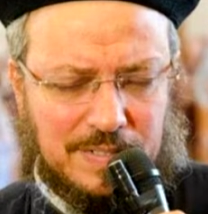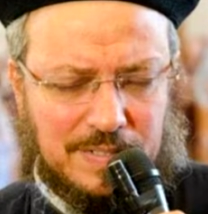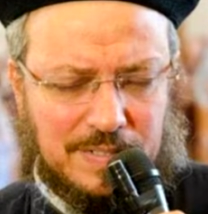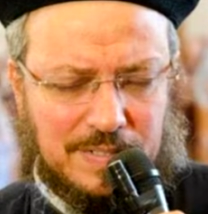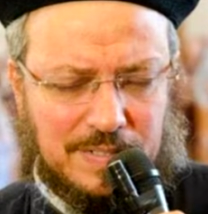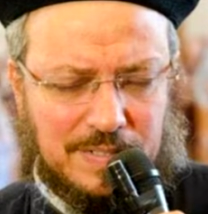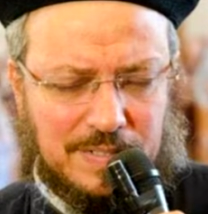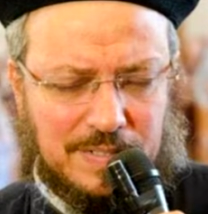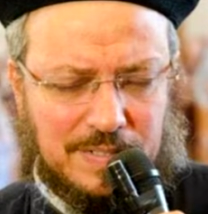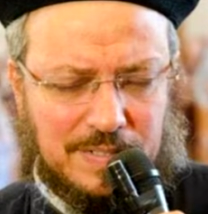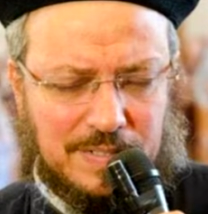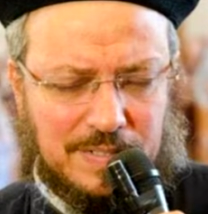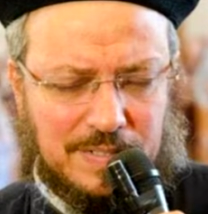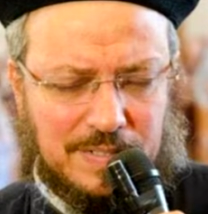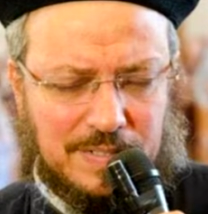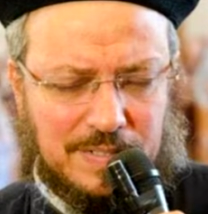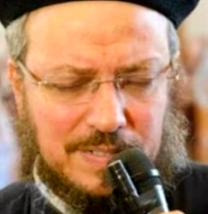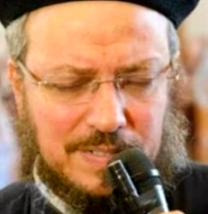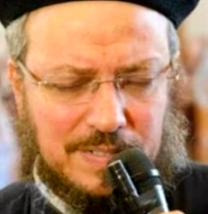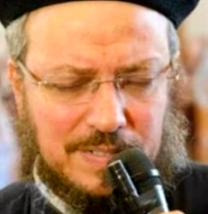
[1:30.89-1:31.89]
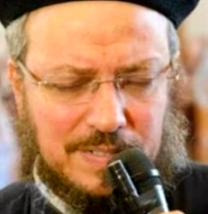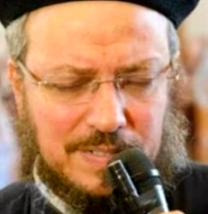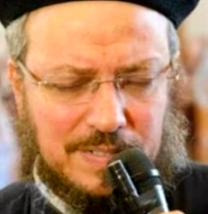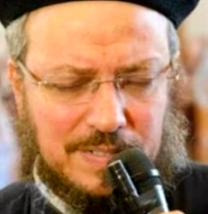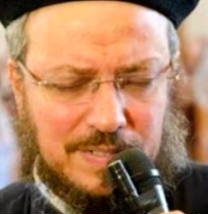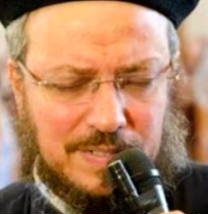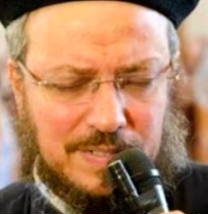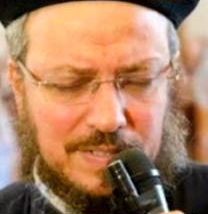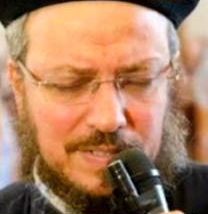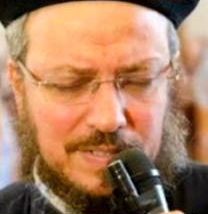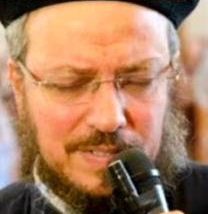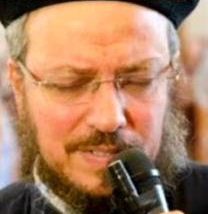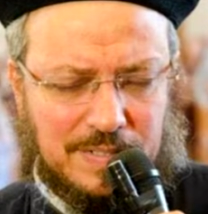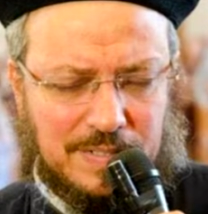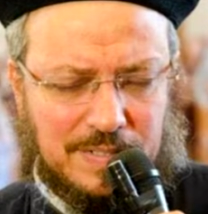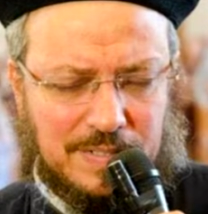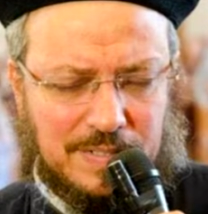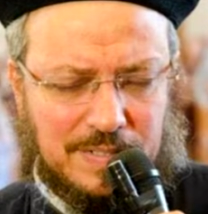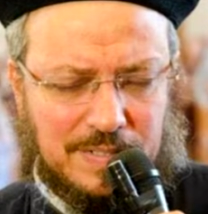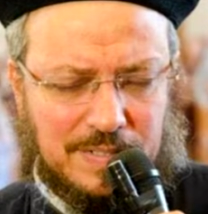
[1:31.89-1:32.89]

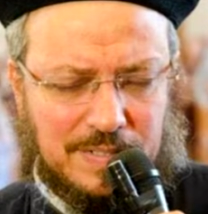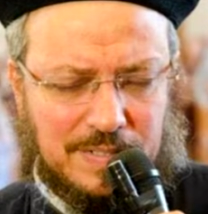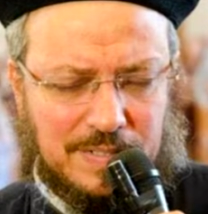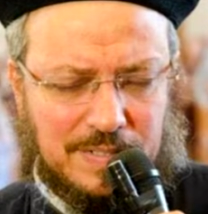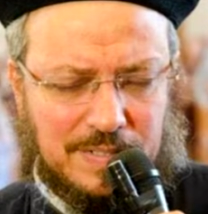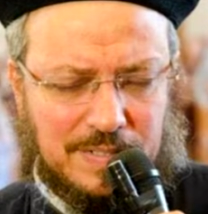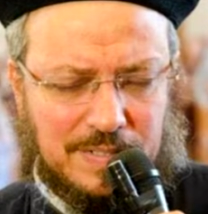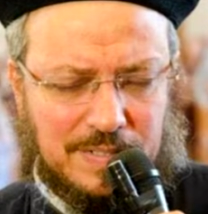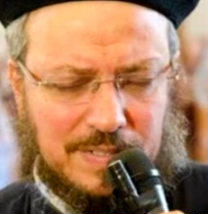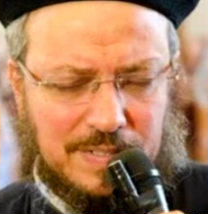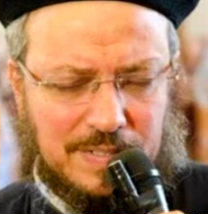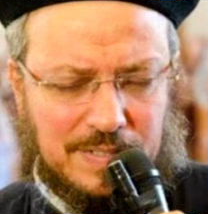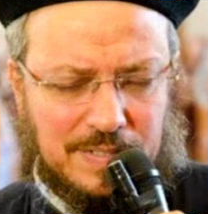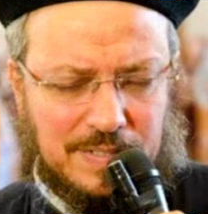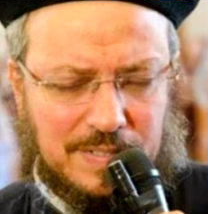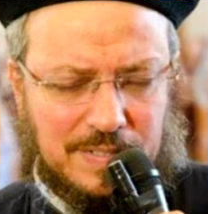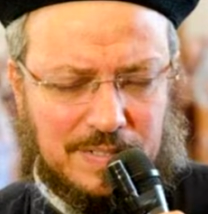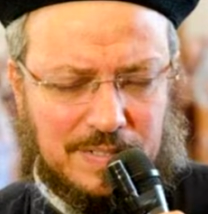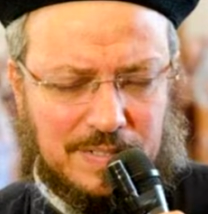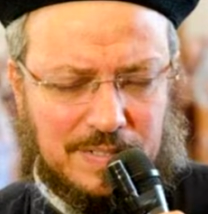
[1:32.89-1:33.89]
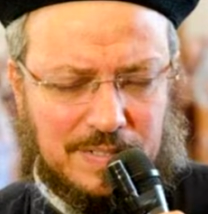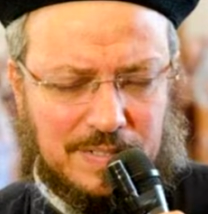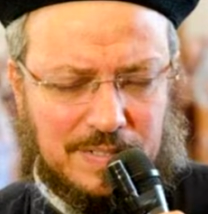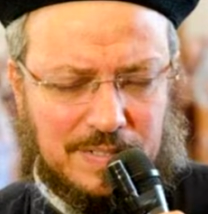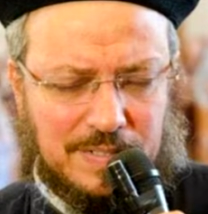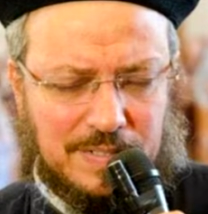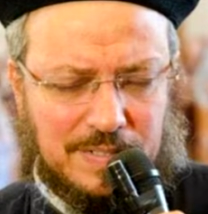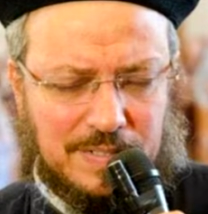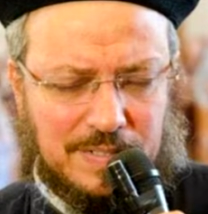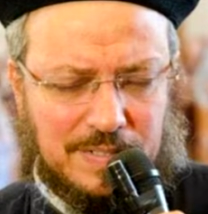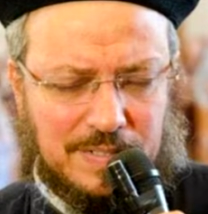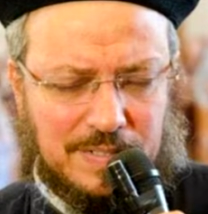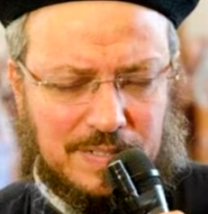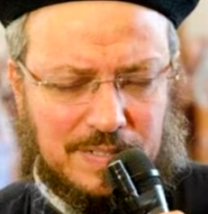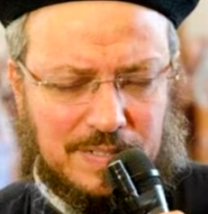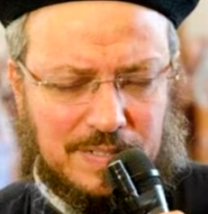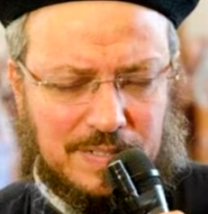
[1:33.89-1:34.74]
[no speech]